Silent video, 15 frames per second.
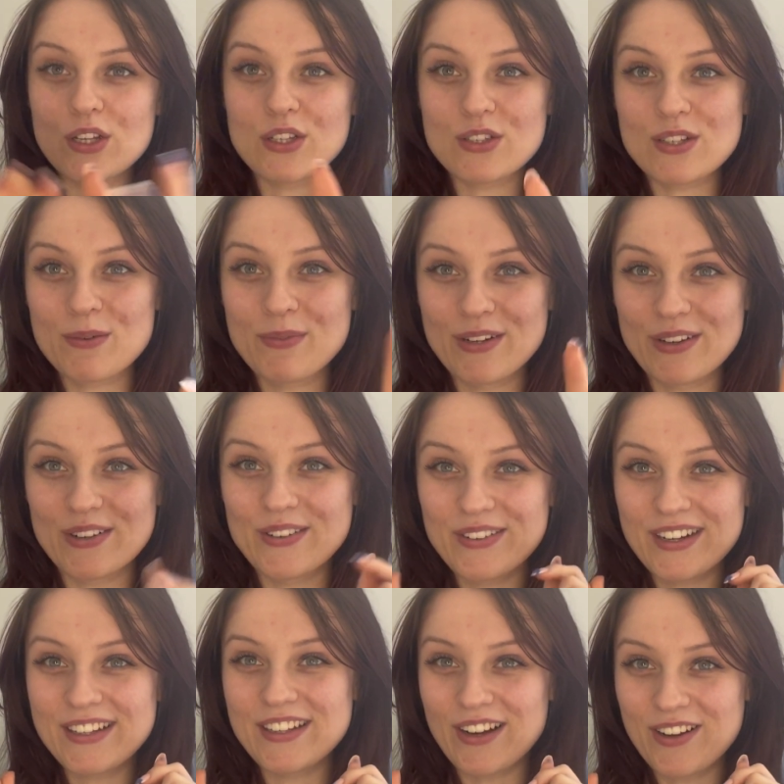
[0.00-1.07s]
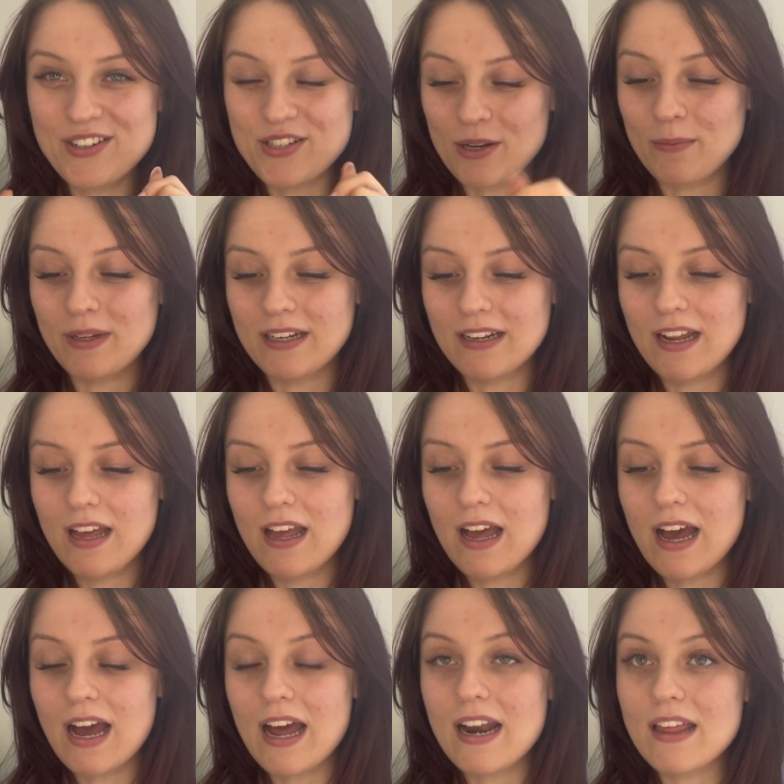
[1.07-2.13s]
So I'm going to go yarn shopping.
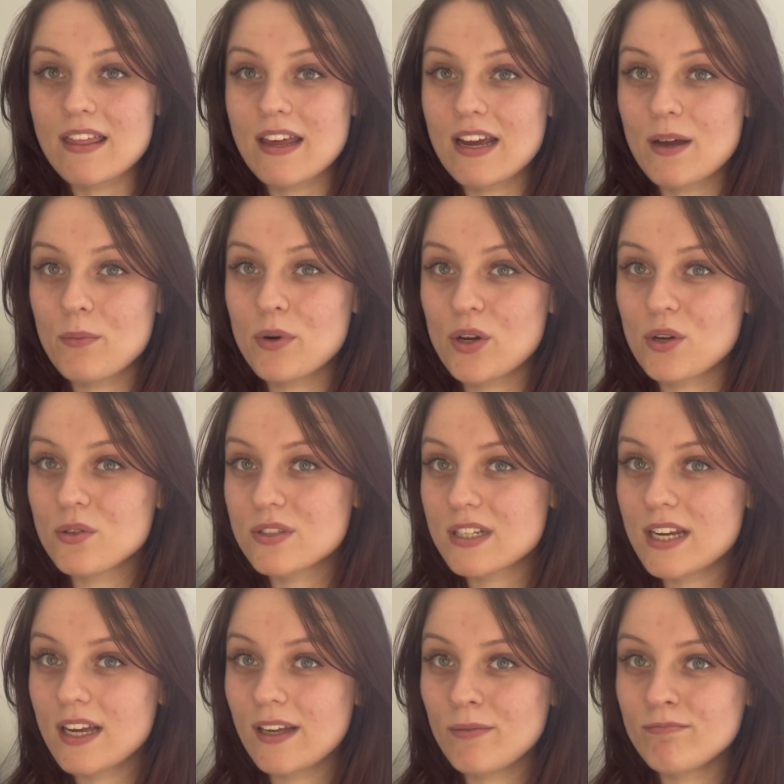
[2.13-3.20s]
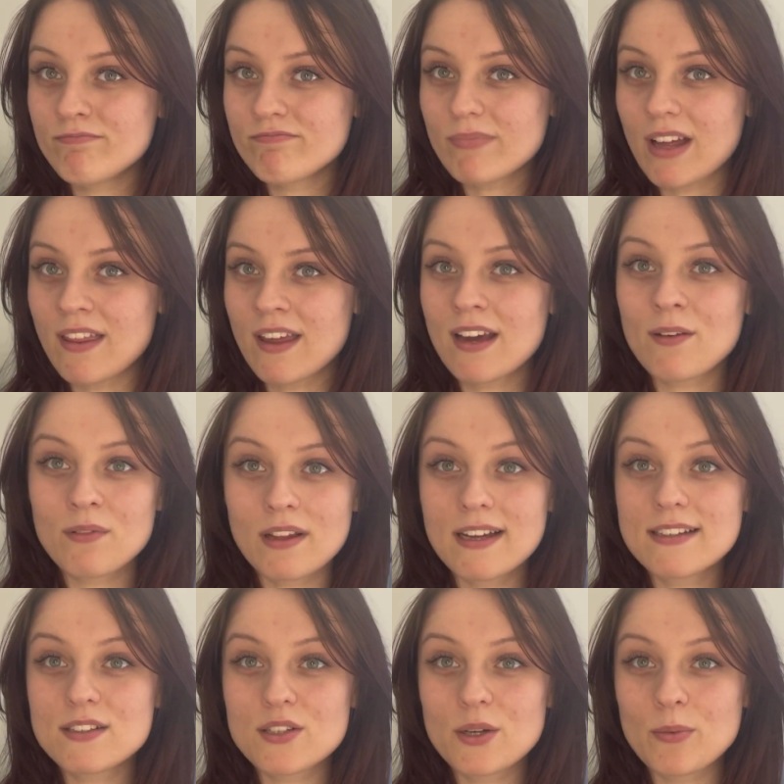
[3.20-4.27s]
And I think I'm going to go today. I think I'd
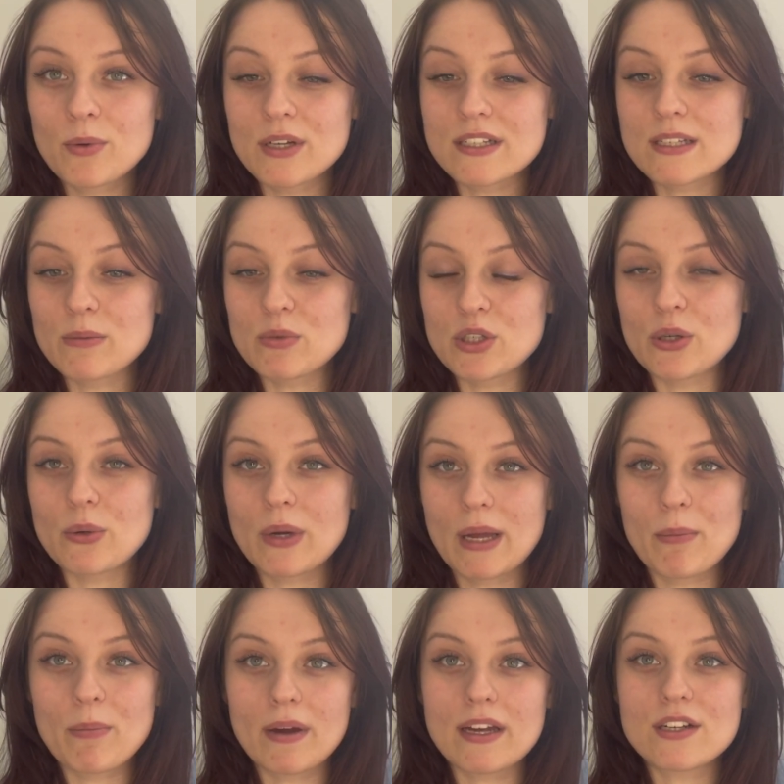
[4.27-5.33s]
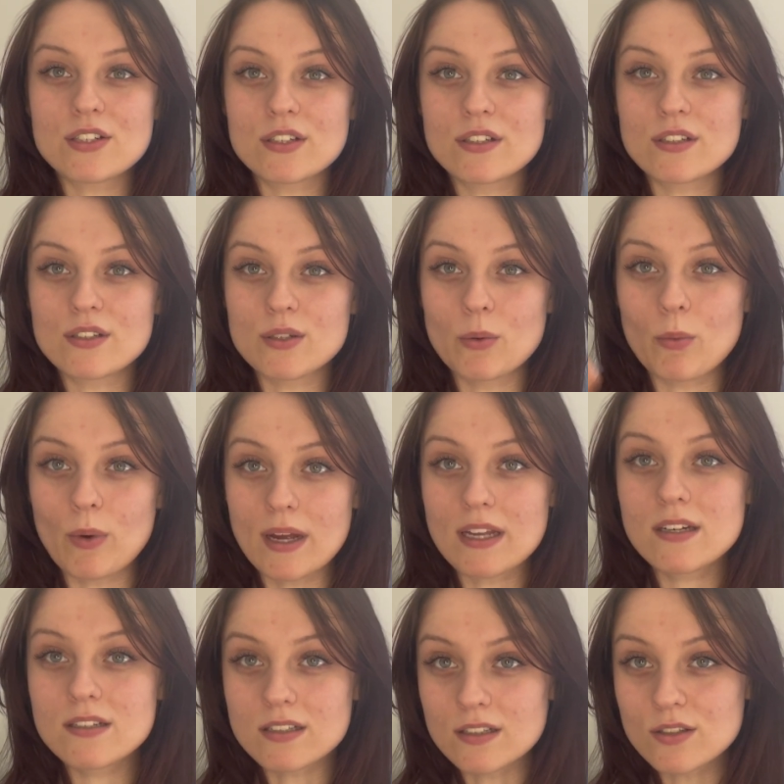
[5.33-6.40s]
like to because I'm too impatient to wait
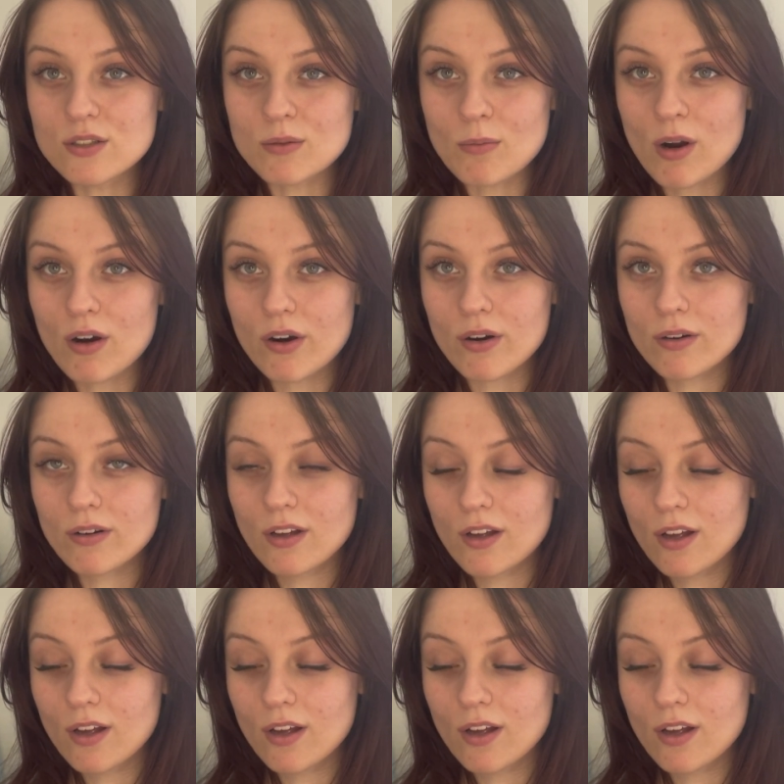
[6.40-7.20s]
till tomorrow.